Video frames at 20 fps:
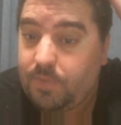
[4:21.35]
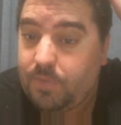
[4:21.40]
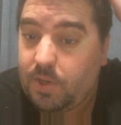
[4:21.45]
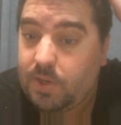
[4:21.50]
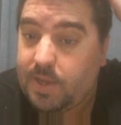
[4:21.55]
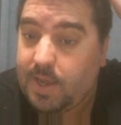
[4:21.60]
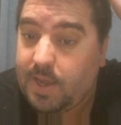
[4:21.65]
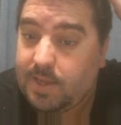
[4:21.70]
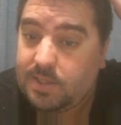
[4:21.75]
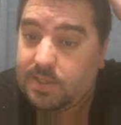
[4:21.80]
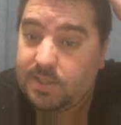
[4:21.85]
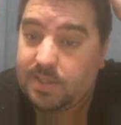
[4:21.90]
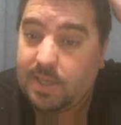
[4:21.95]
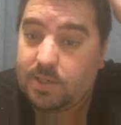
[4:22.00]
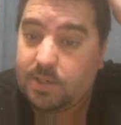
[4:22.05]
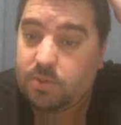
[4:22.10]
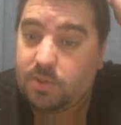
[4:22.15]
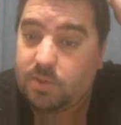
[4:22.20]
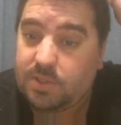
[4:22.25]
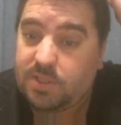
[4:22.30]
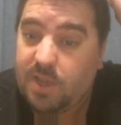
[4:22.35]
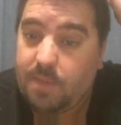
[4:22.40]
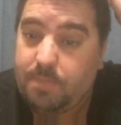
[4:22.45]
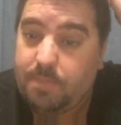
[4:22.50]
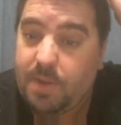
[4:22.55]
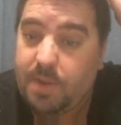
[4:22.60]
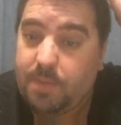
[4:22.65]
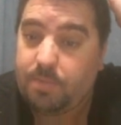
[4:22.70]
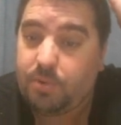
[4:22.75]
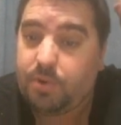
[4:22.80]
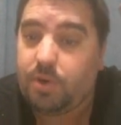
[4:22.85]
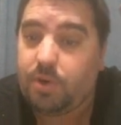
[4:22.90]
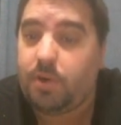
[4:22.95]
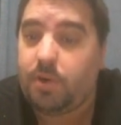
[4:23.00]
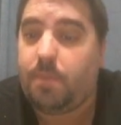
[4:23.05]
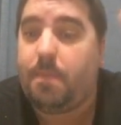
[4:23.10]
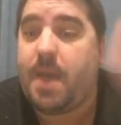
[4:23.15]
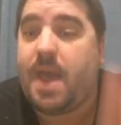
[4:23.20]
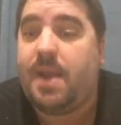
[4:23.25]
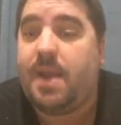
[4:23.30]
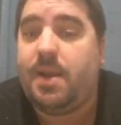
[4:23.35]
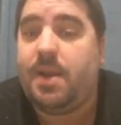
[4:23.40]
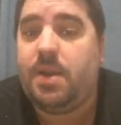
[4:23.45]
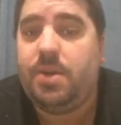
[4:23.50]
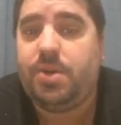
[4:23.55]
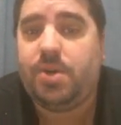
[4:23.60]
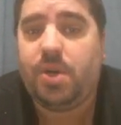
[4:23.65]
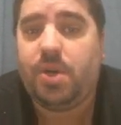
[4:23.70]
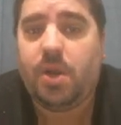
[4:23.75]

Okay, so that's what some people do to manage.